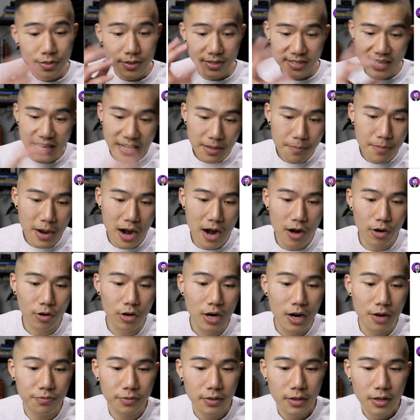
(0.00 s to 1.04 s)
Second
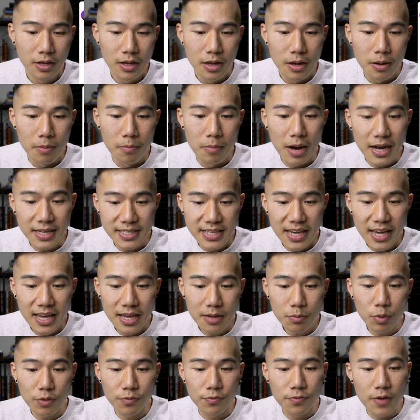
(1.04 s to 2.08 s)
paragraph. My
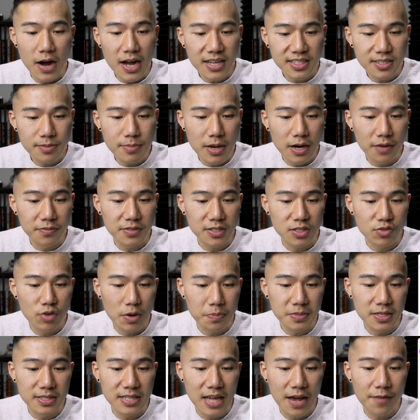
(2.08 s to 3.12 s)
team with vast amount of
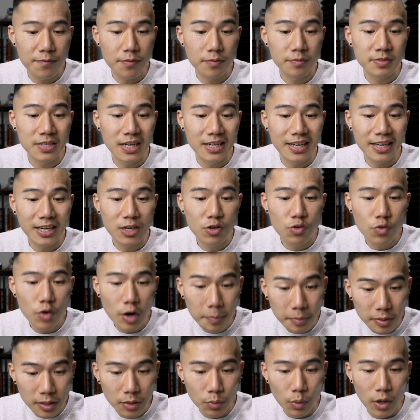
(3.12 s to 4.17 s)
disruptors have done
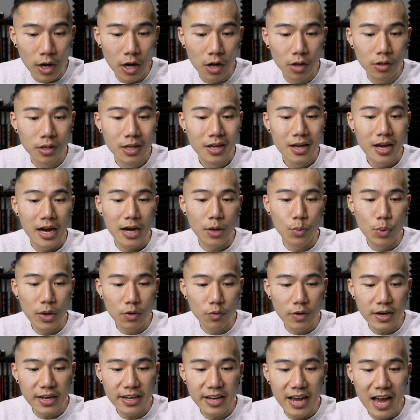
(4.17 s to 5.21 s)
incredibly well. A quick
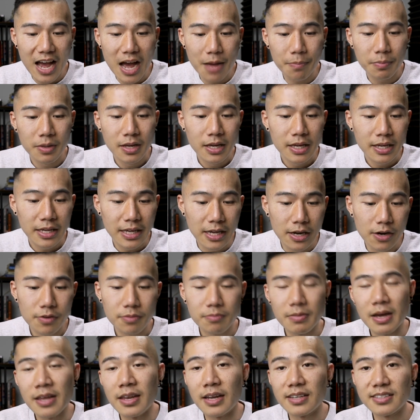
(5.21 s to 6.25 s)
recap
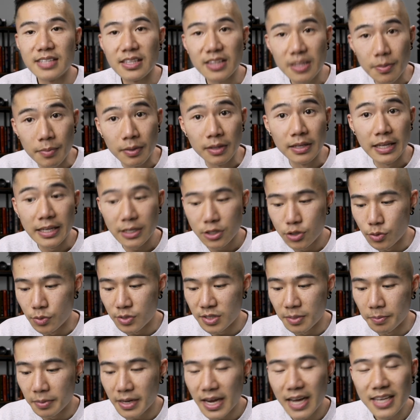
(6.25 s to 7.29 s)
here, and I sent them a link to
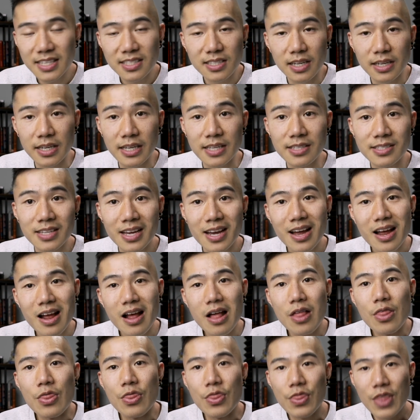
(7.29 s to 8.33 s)
some case studies.
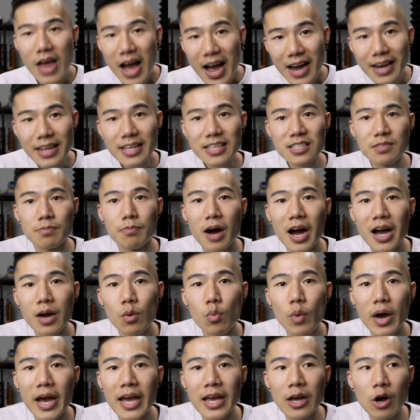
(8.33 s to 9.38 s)
That is my
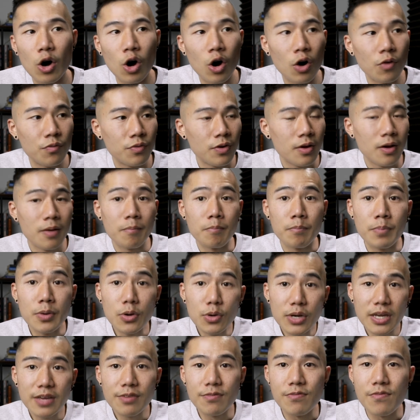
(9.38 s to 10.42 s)
way of
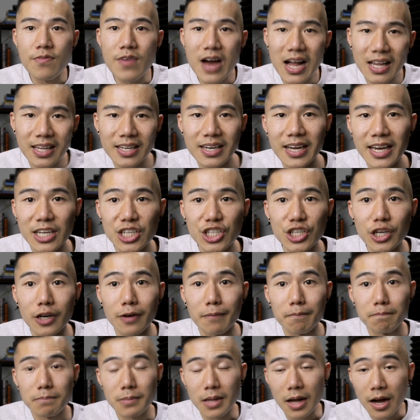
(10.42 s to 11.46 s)
building
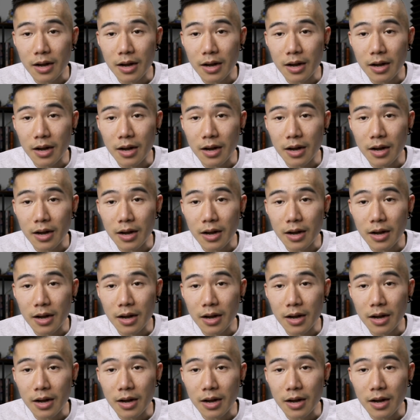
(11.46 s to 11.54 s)
validation.